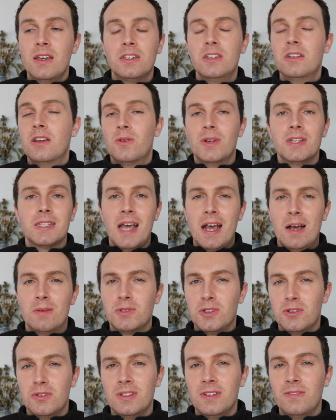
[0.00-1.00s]
you know, it's
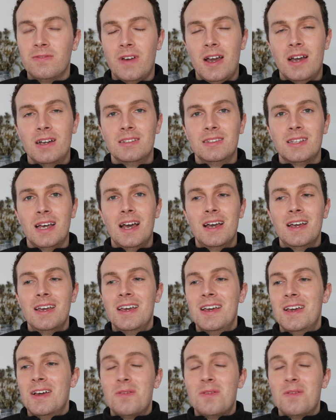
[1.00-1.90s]
absolutely fine that